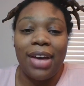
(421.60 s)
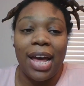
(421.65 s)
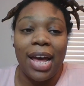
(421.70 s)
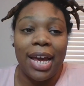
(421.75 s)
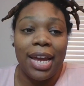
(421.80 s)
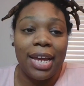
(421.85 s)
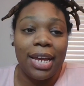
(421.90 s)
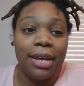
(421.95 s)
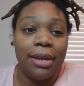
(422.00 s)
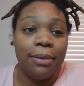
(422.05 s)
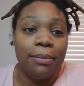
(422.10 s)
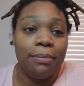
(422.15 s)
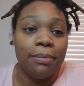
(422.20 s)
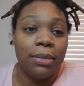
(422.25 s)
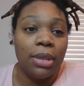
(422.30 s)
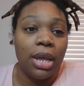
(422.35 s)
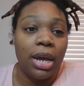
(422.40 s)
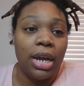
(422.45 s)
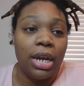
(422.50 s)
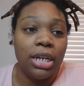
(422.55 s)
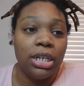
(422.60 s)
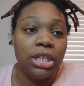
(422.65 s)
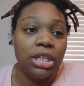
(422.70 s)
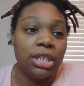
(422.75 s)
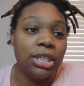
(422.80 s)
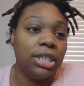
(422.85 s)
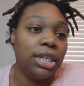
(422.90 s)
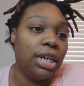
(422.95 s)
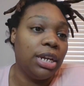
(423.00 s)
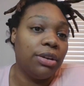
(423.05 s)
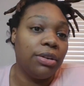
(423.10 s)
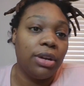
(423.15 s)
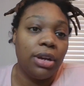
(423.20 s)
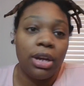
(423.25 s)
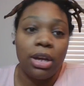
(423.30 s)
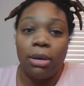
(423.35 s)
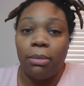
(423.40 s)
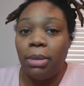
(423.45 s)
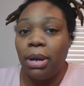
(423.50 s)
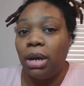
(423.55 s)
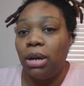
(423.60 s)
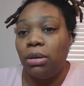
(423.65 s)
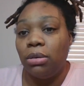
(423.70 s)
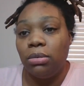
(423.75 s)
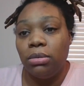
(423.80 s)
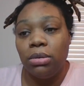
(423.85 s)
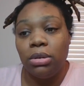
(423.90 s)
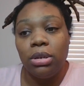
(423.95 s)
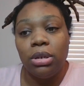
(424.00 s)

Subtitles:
I am like just hearing about